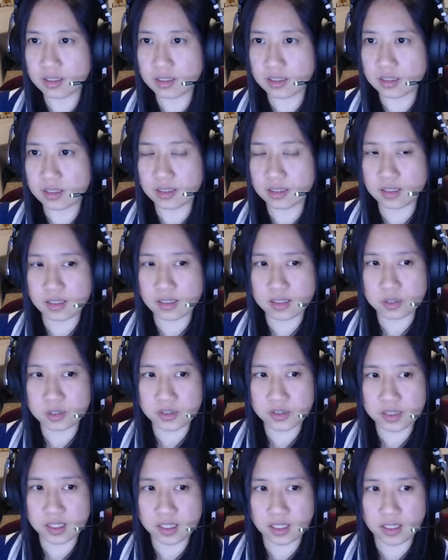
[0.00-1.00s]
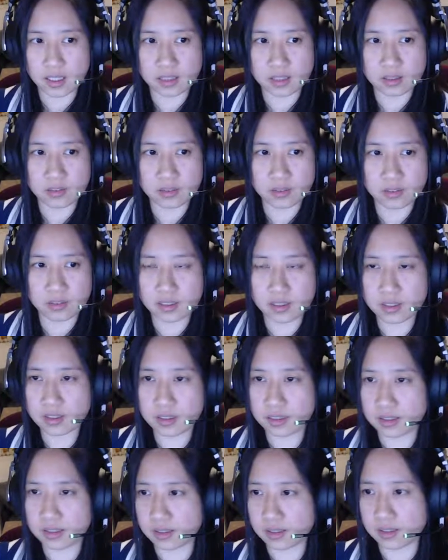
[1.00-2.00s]
is mostly handled
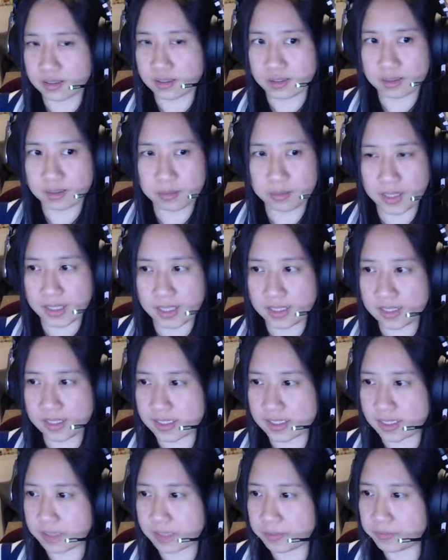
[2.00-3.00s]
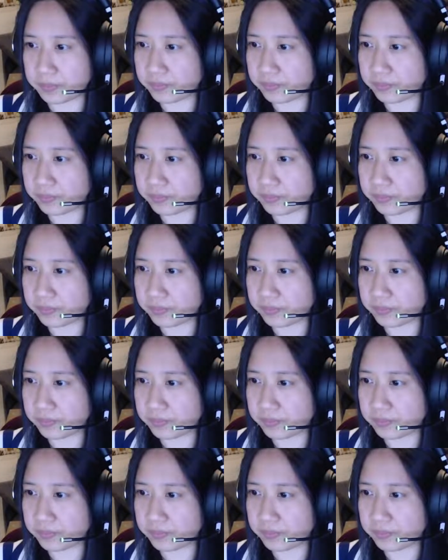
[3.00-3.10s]
by Lisa.